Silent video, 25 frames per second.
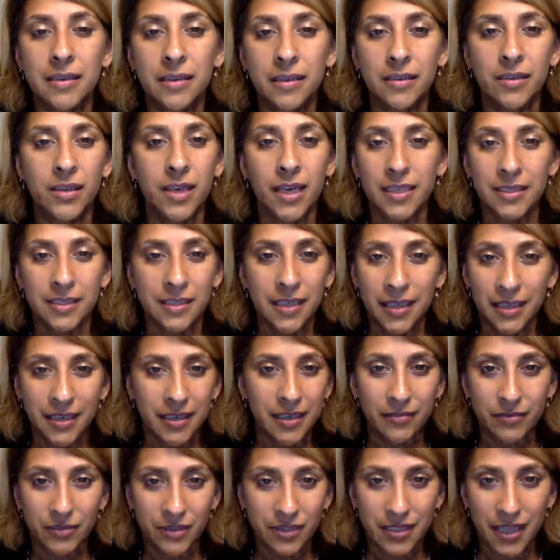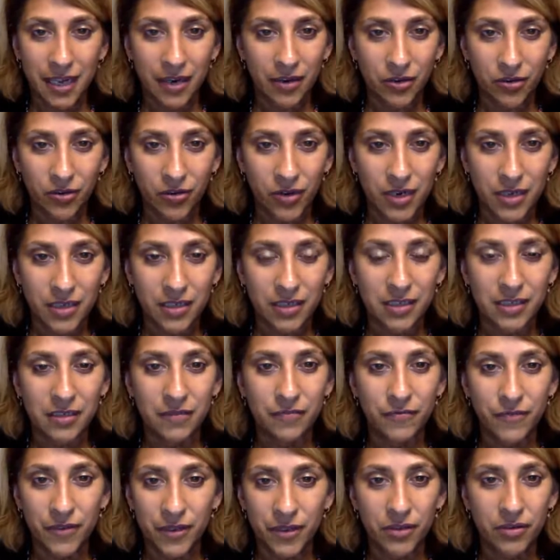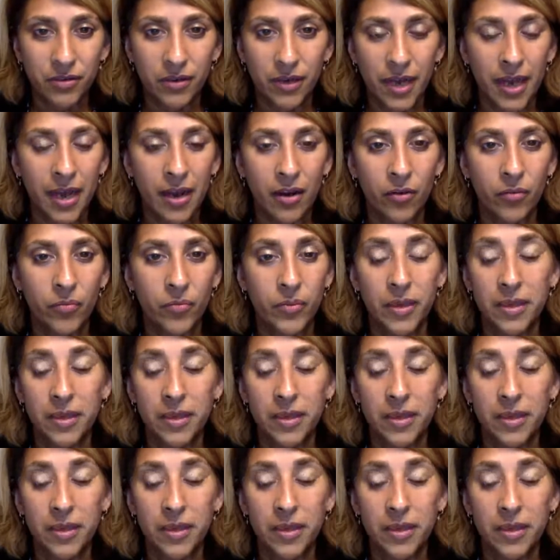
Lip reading: You guys got to give us that grace to figure it out,